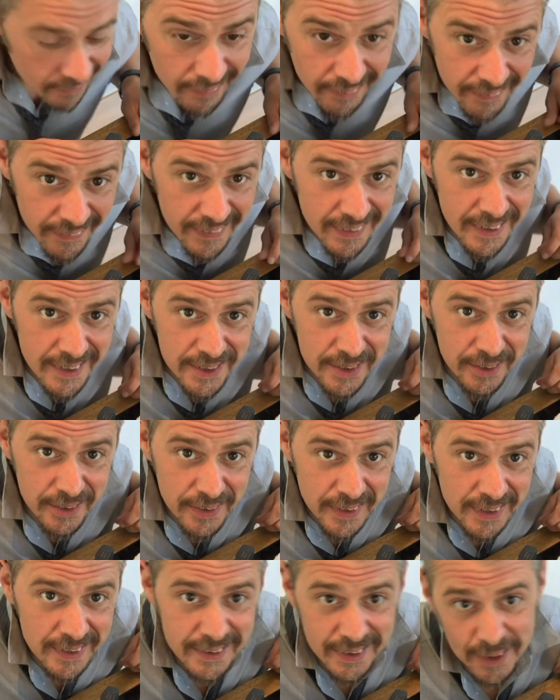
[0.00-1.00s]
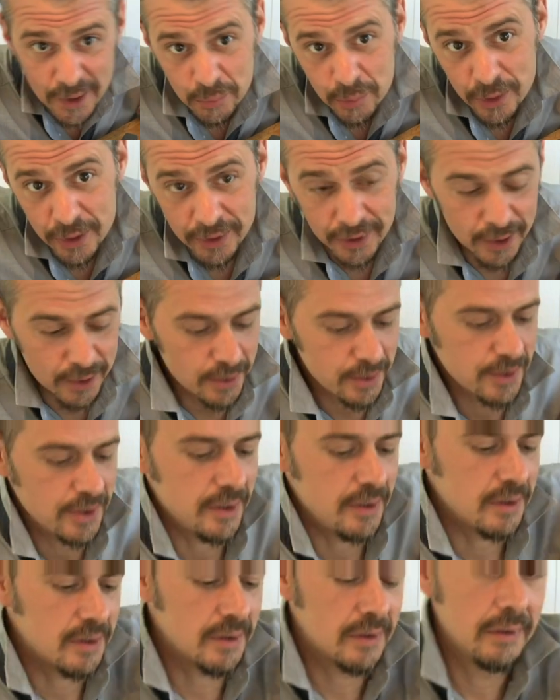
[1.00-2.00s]
these are the things I'm gonna put in the
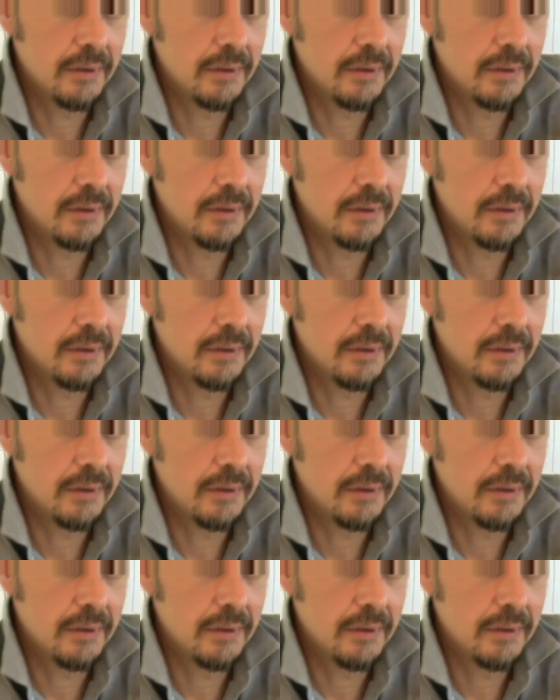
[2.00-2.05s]
couscous.